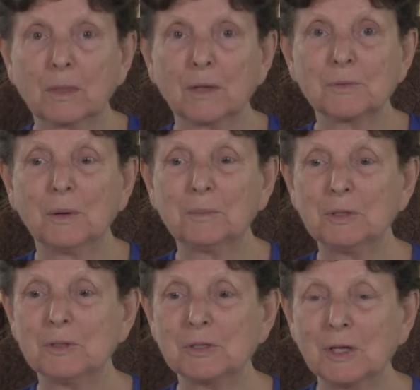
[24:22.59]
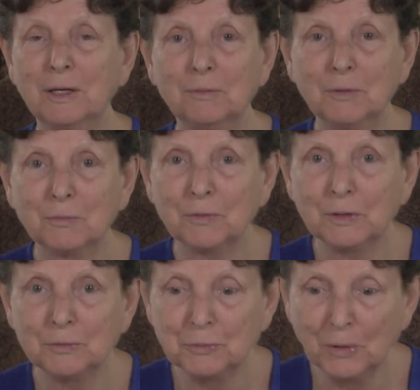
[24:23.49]
Swamiji said, if you
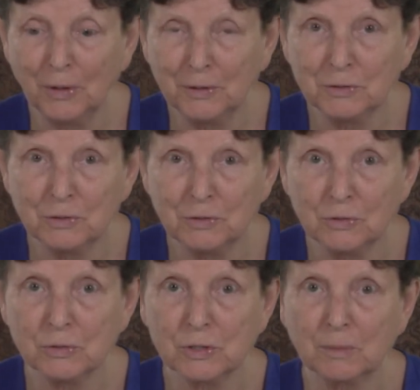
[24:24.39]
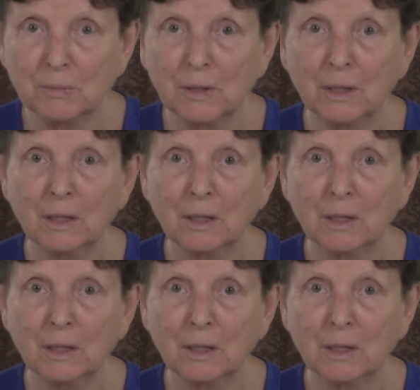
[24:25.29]
feel drawn to do something,